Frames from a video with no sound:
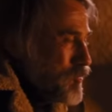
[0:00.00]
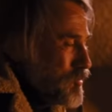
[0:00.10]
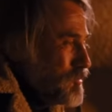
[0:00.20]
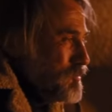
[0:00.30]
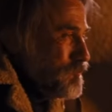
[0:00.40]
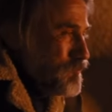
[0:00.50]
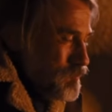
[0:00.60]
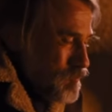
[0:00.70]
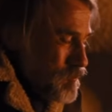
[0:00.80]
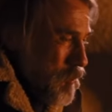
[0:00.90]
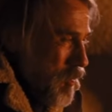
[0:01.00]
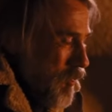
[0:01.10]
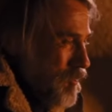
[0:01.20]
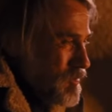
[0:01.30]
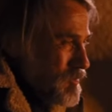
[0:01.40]
Brunhilde
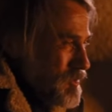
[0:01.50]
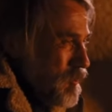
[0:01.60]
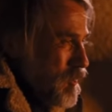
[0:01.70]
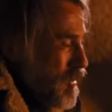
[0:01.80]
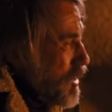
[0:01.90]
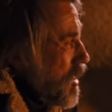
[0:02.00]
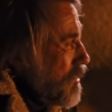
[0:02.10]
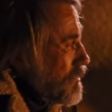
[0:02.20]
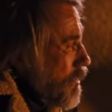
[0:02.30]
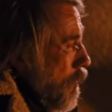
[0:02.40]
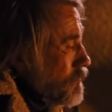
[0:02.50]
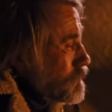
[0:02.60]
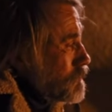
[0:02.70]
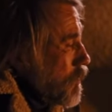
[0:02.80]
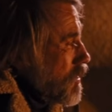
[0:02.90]
is the name of a character
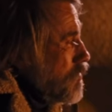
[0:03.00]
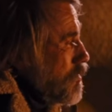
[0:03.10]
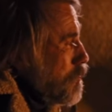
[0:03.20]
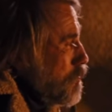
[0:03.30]
in the